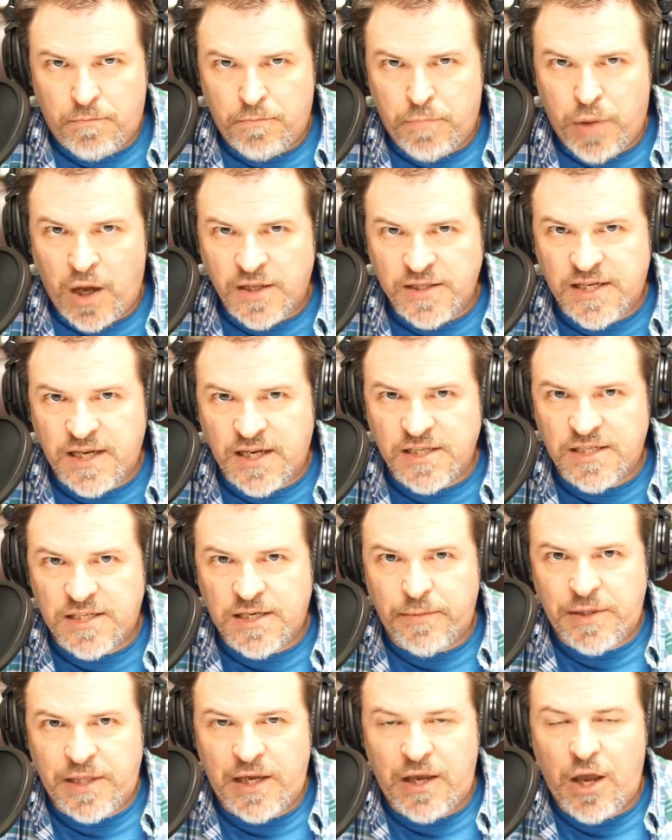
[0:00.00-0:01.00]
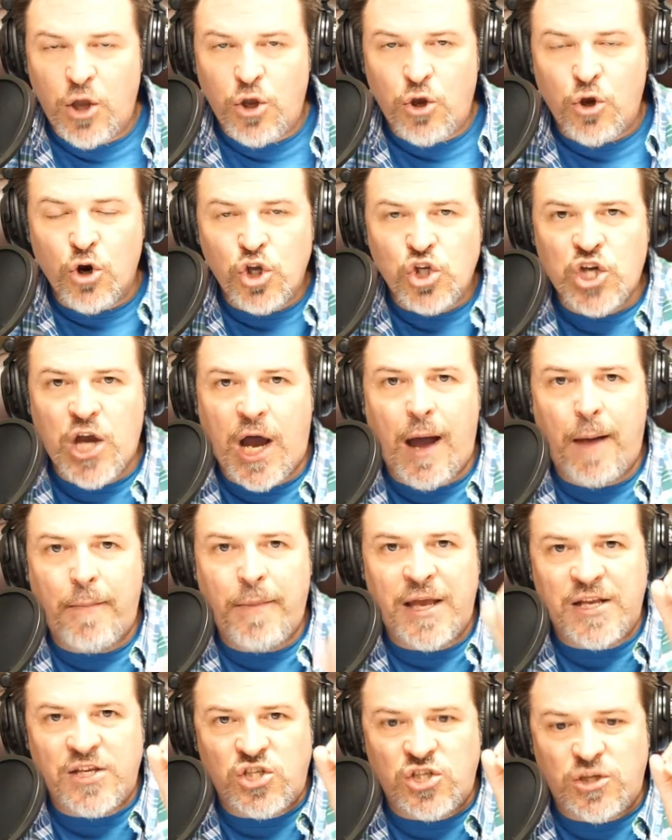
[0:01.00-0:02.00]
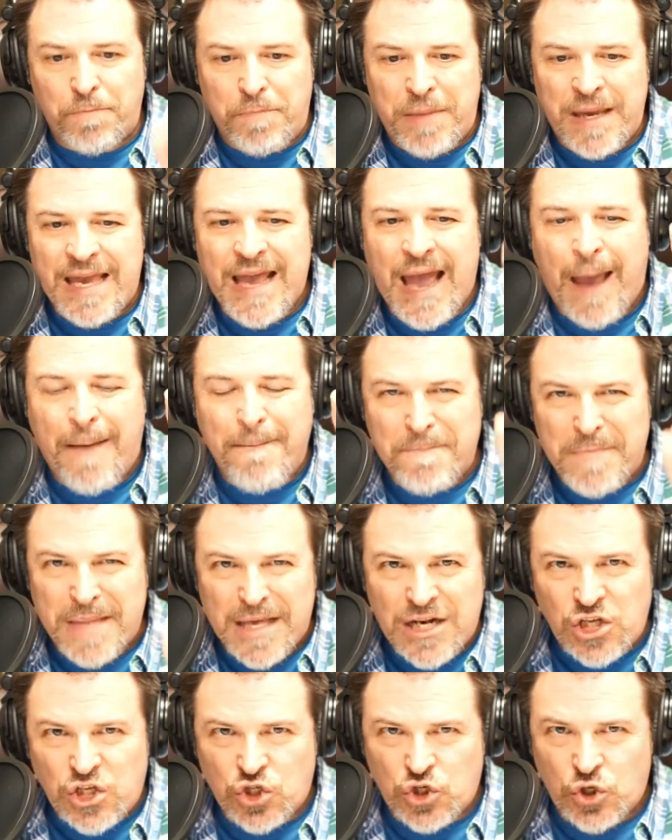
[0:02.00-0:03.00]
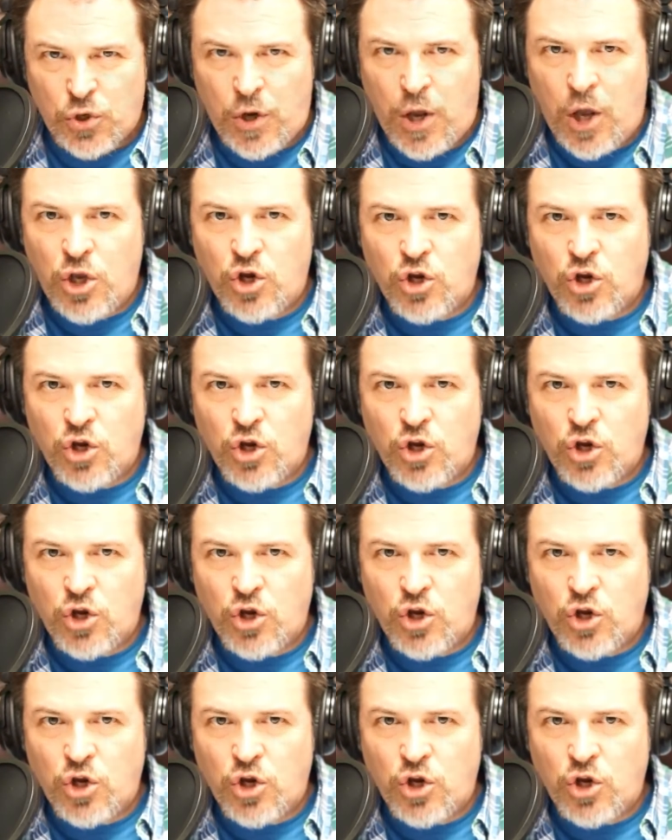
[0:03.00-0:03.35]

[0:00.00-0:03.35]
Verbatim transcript: Paul tells Timothy. Your job is to be a minister.